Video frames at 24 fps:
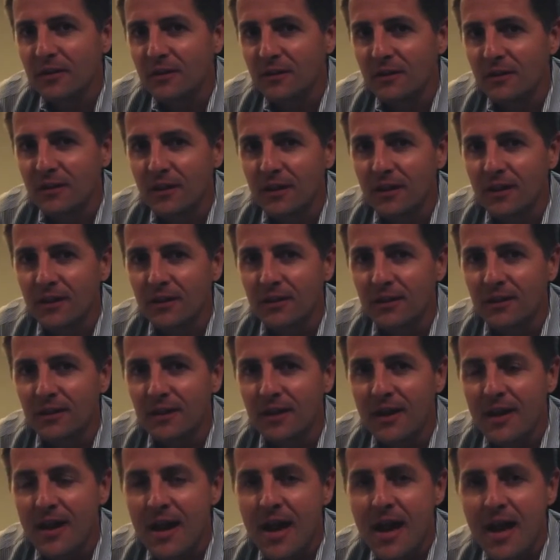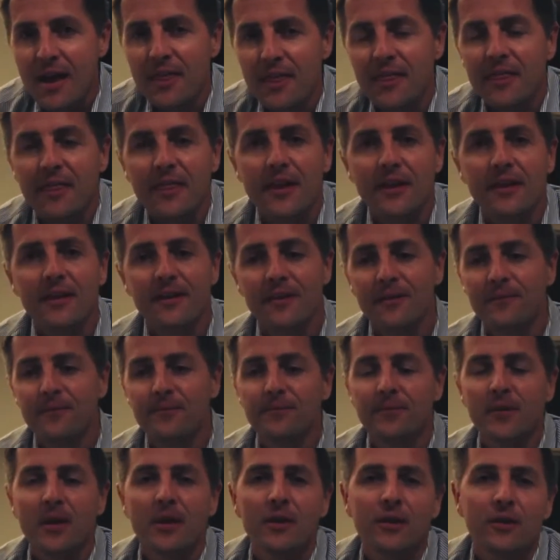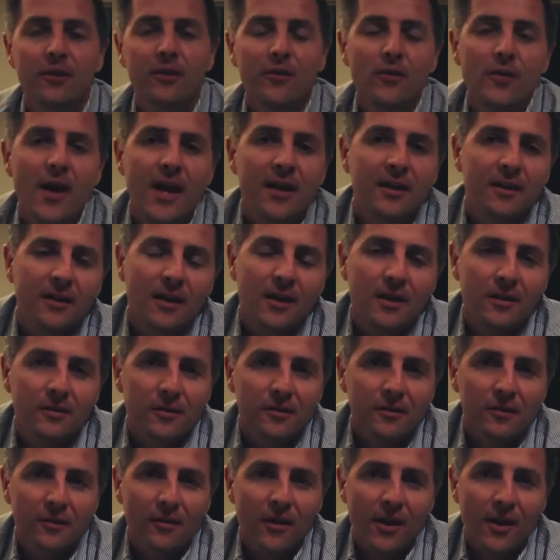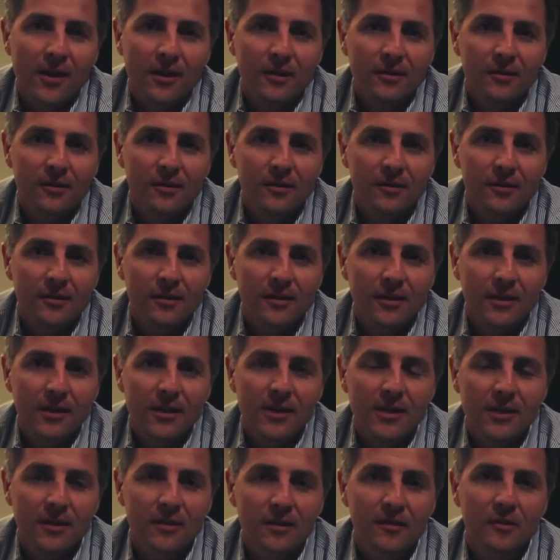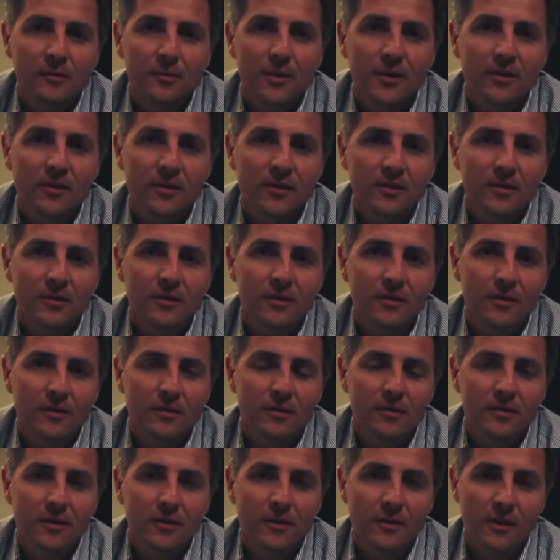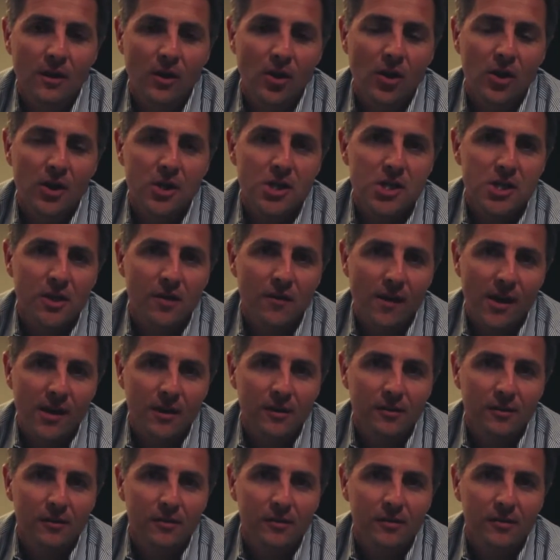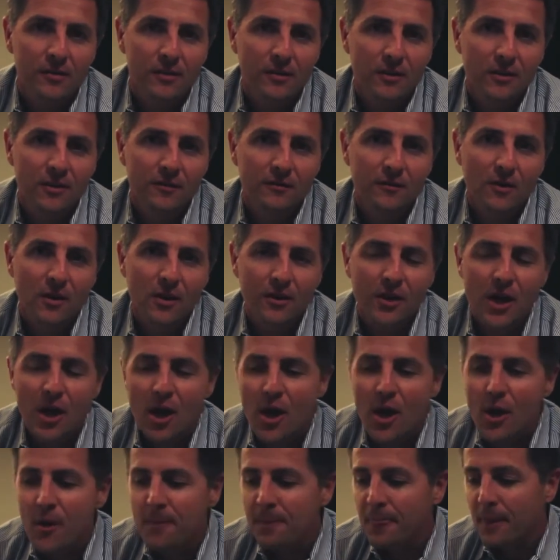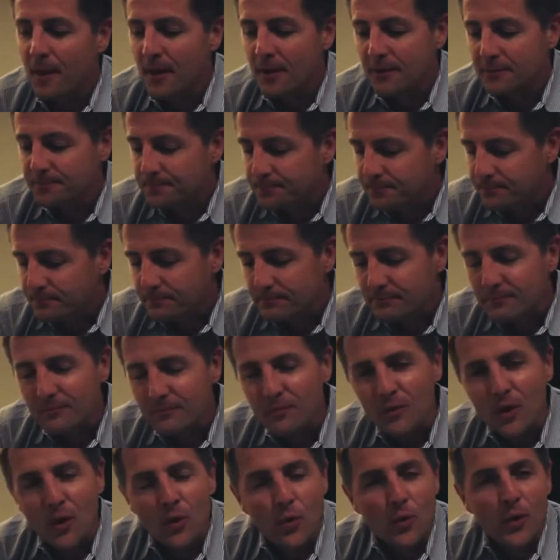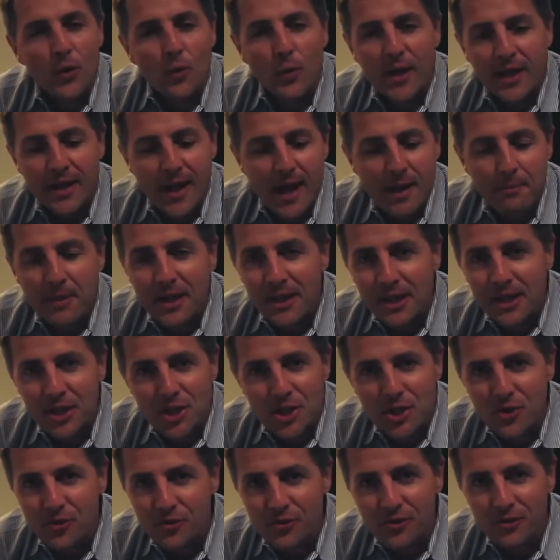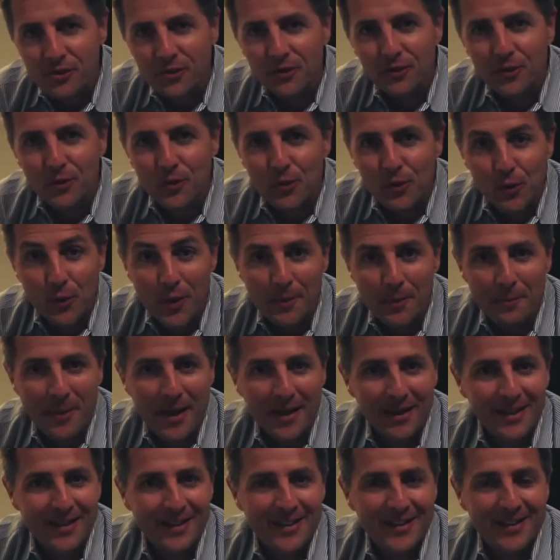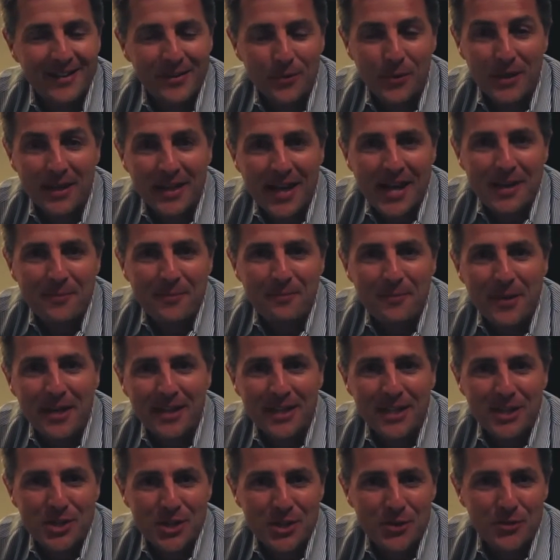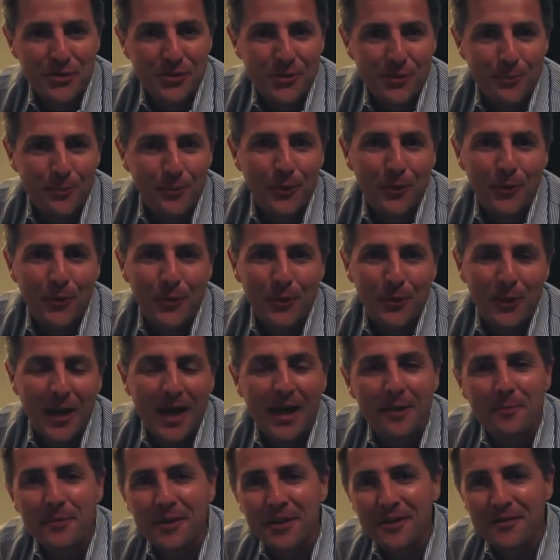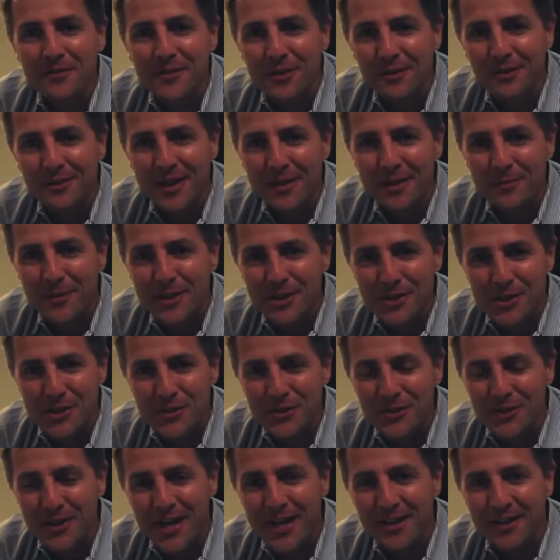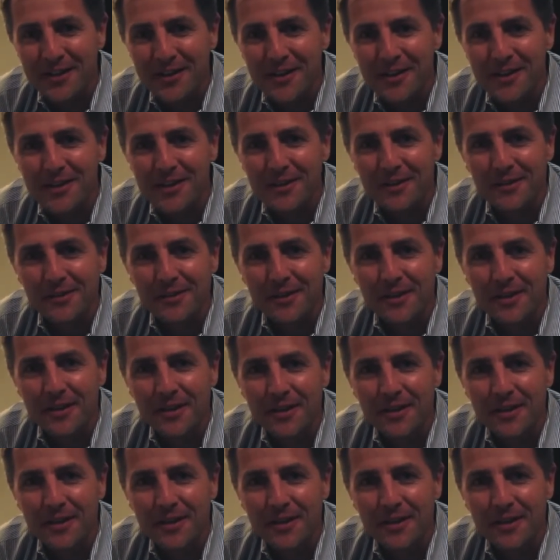and to kill. Through Ananias' grace, he experiences the larger grace of God. We name many children Saul. We name many children Paul. How many of us name our children Ananias?